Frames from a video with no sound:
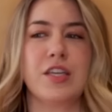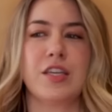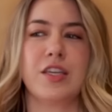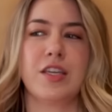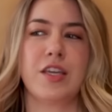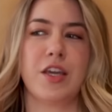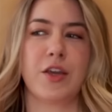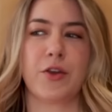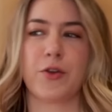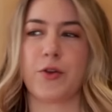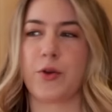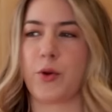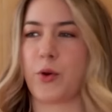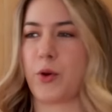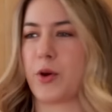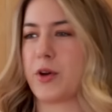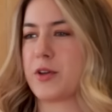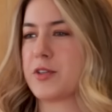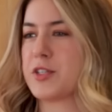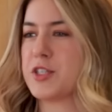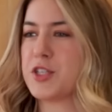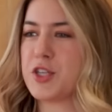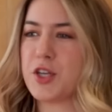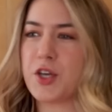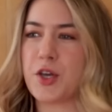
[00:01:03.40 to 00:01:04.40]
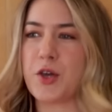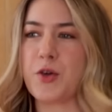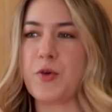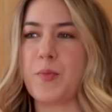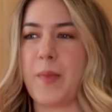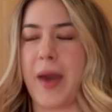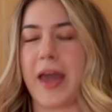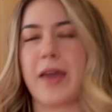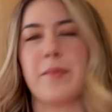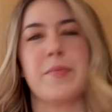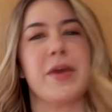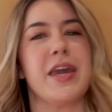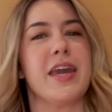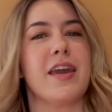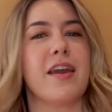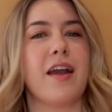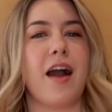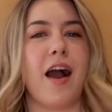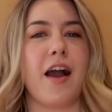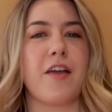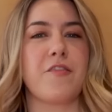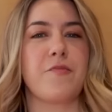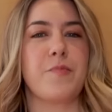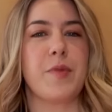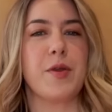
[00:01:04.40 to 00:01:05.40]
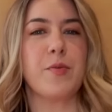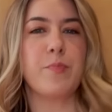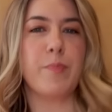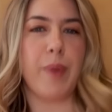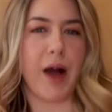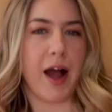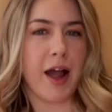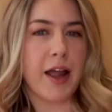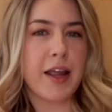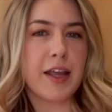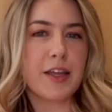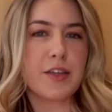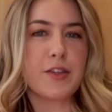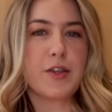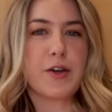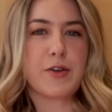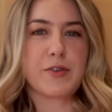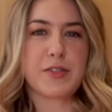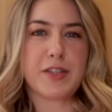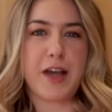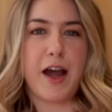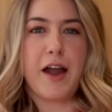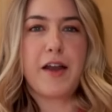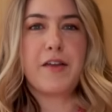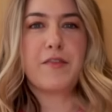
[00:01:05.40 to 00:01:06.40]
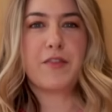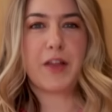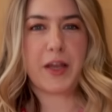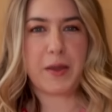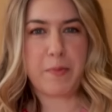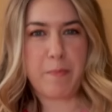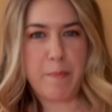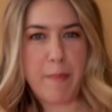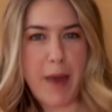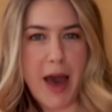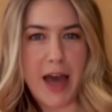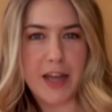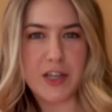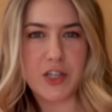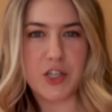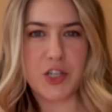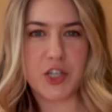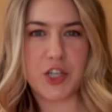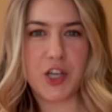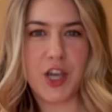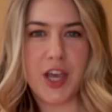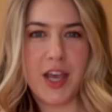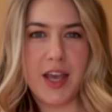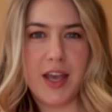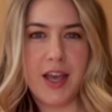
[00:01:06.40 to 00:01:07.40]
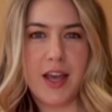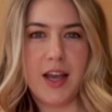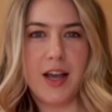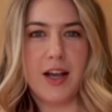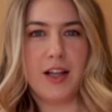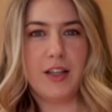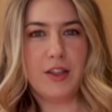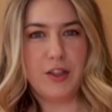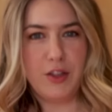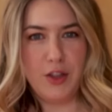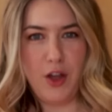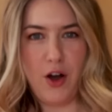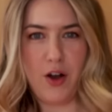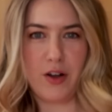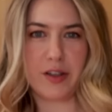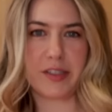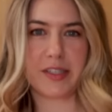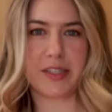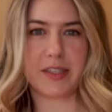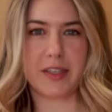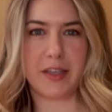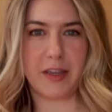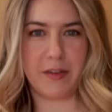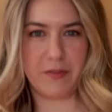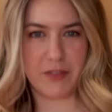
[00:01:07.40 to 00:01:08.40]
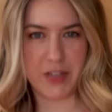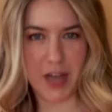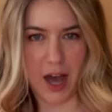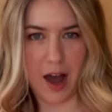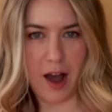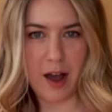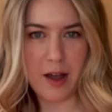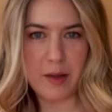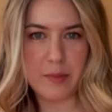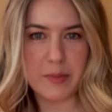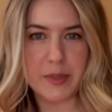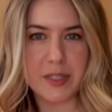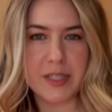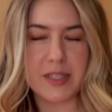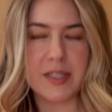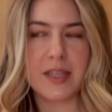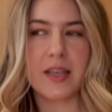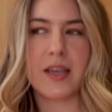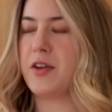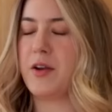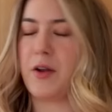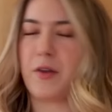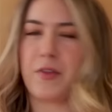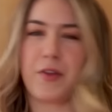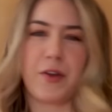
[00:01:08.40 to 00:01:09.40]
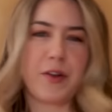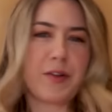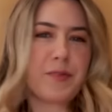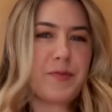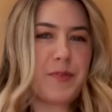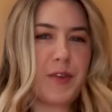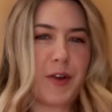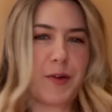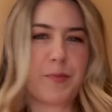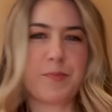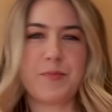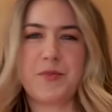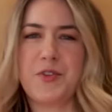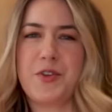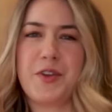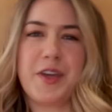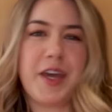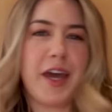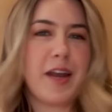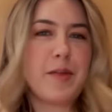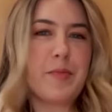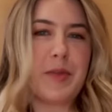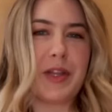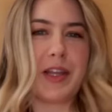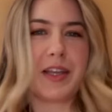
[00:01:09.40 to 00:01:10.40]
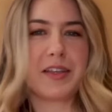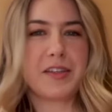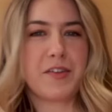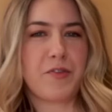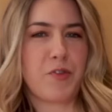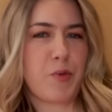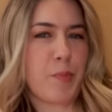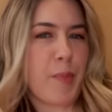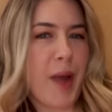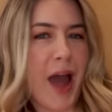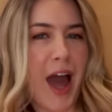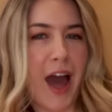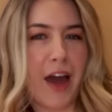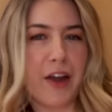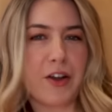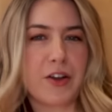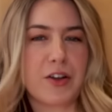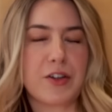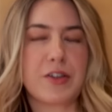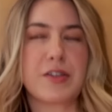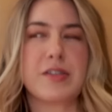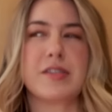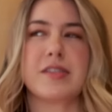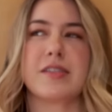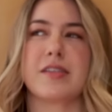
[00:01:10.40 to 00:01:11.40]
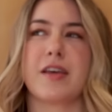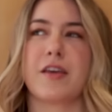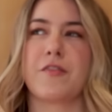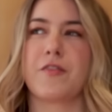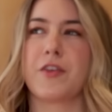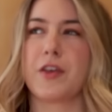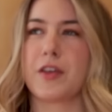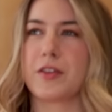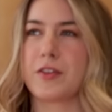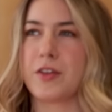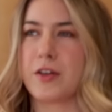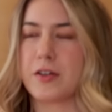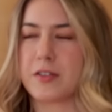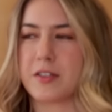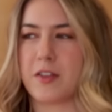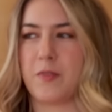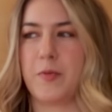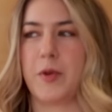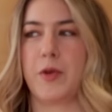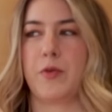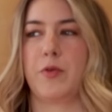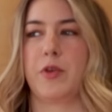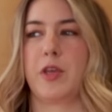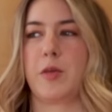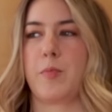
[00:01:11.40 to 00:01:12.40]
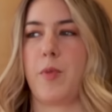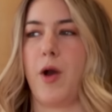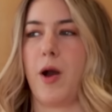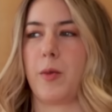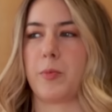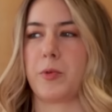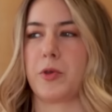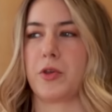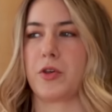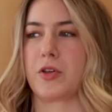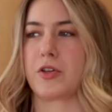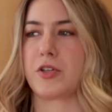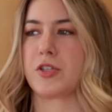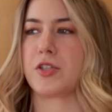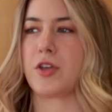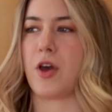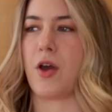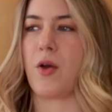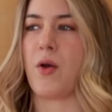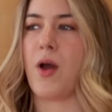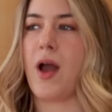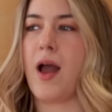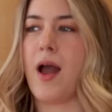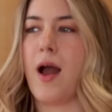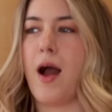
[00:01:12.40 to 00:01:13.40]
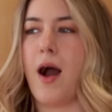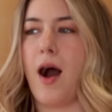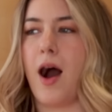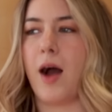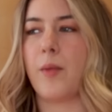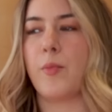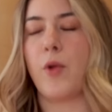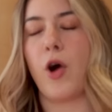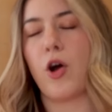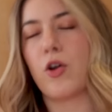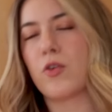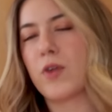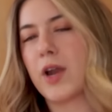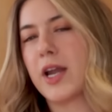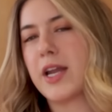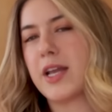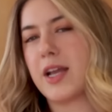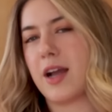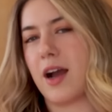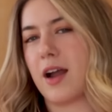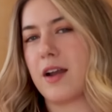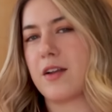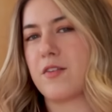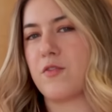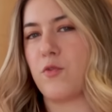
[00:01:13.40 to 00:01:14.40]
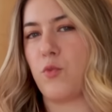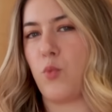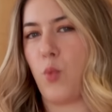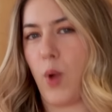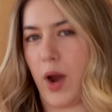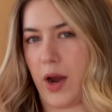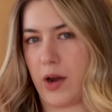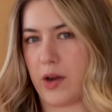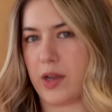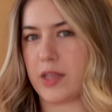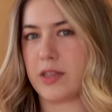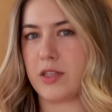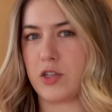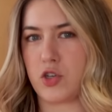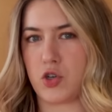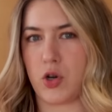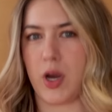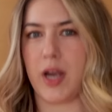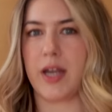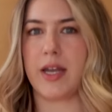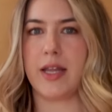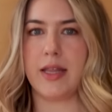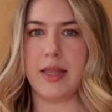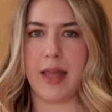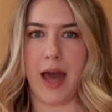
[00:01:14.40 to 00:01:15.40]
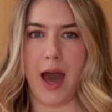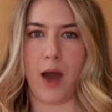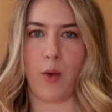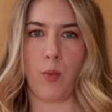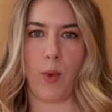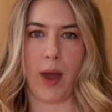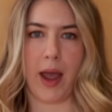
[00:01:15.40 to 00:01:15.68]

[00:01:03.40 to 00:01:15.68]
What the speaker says: year or two, maybe, I've been buying those kind of like mesh long sleeve tops. You know, they're you can get them in like different patterns. I feel like those have been really popular, so I'm already kind of wearing the trend in that